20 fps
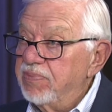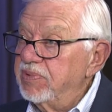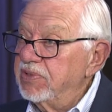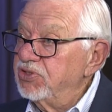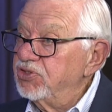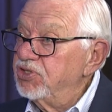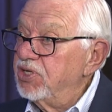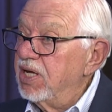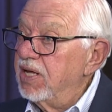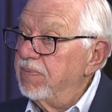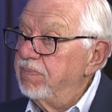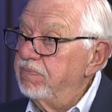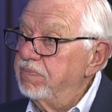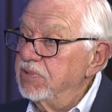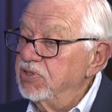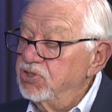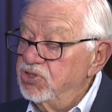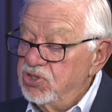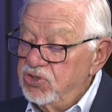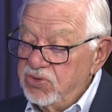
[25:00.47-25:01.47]
and Shop,
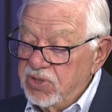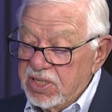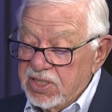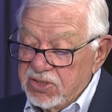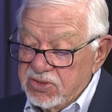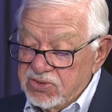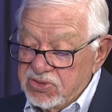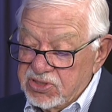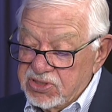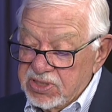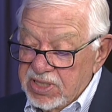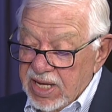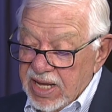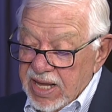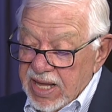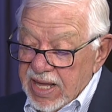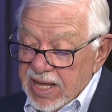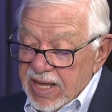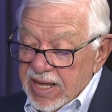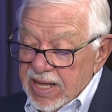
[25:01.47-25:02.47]
Bozzuto's,
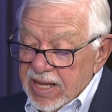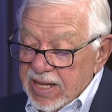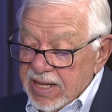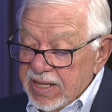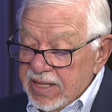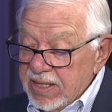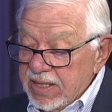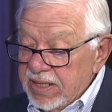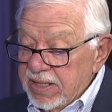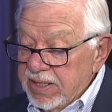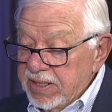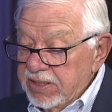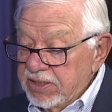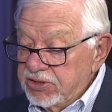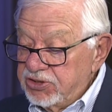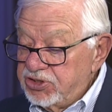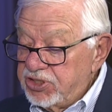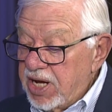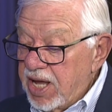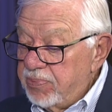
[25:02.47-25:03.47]
uh,
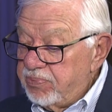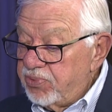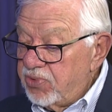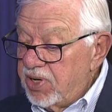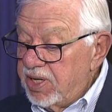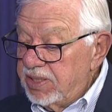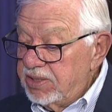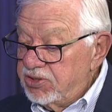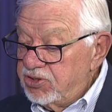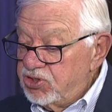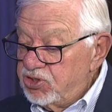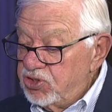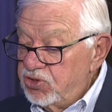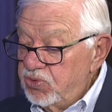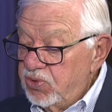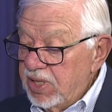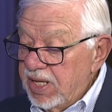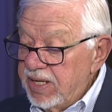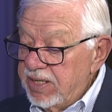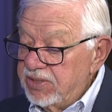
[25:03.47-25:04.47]
ShopRite,
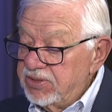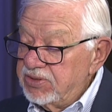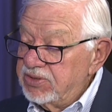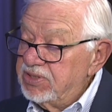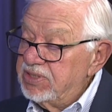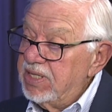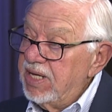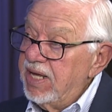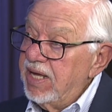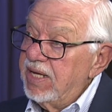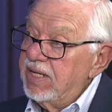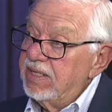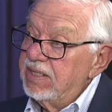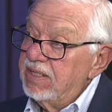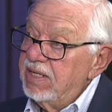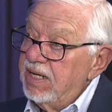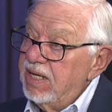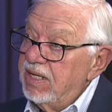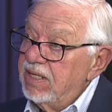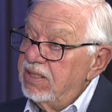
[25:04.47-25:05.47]
Stew Leonard's,
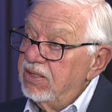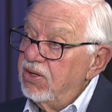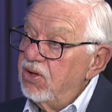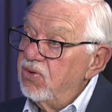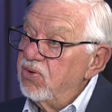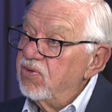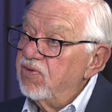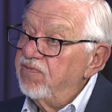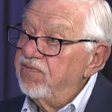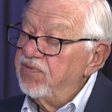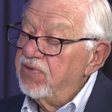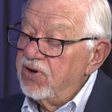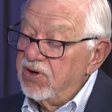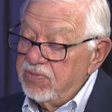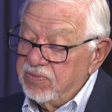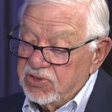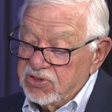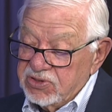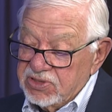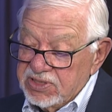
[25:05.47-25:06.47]
and, and local
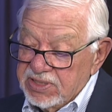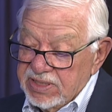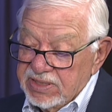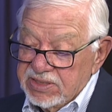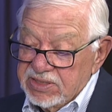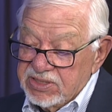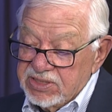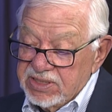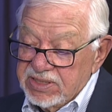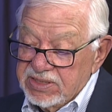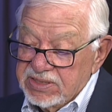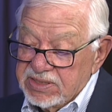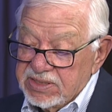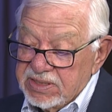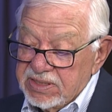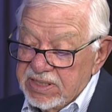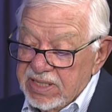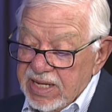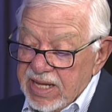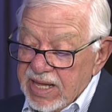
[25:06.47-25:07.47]
farmers in season.
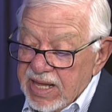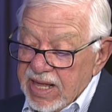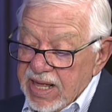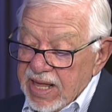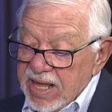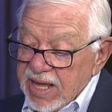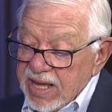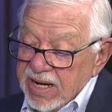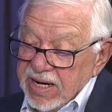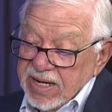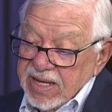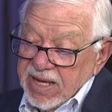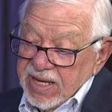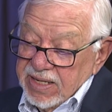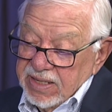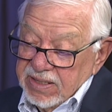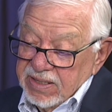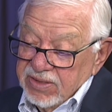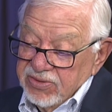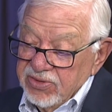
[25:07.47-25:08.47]
And
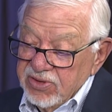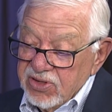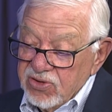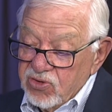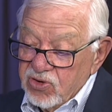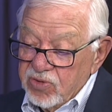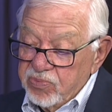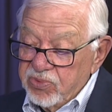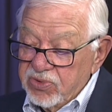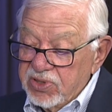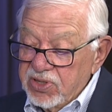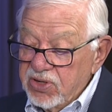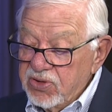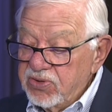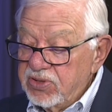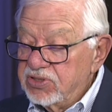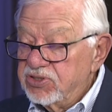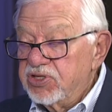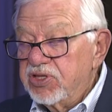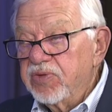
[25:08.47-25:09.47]
again, the corporate
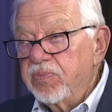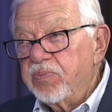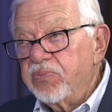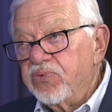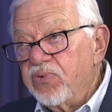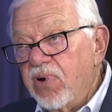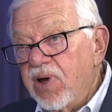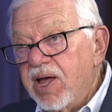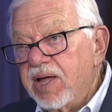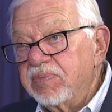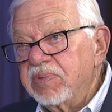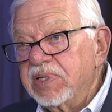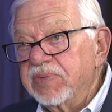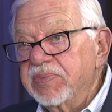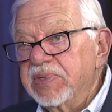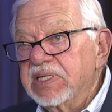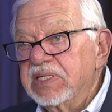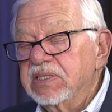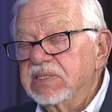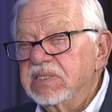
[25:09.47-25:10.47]
donors. The problem
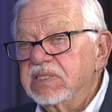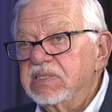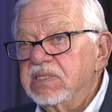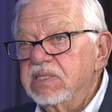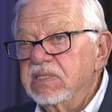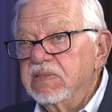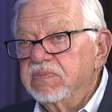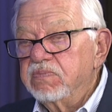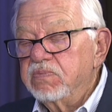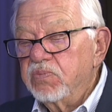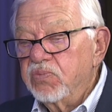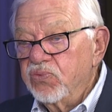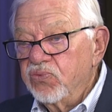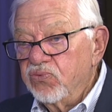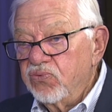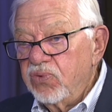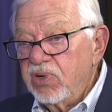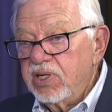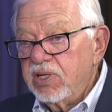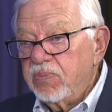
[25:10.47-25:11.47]
is the
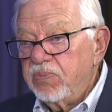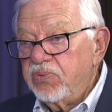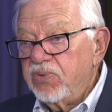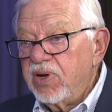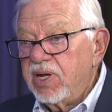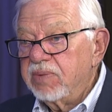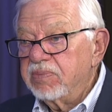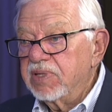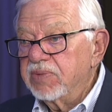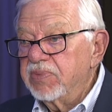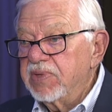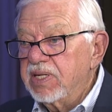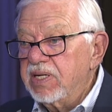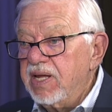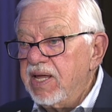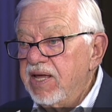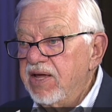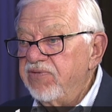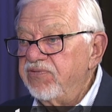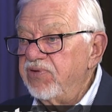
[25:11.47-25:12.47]
real problem that
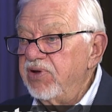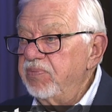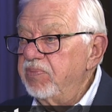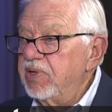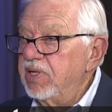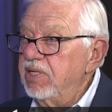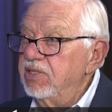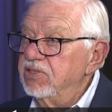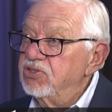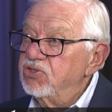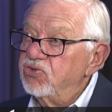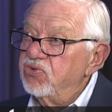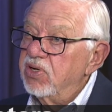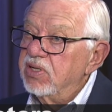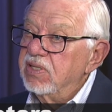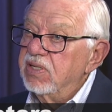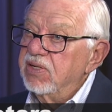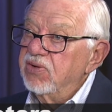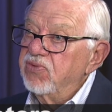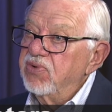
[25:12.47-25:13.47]
everybody is
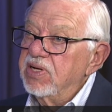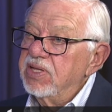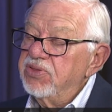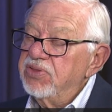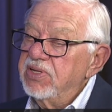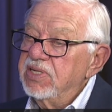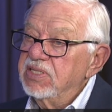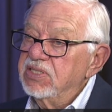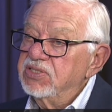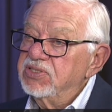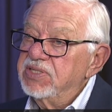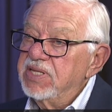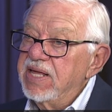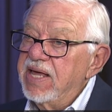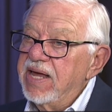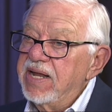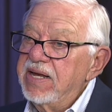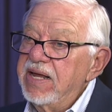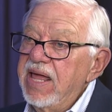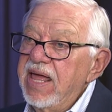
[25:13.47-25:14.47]
struggling with is that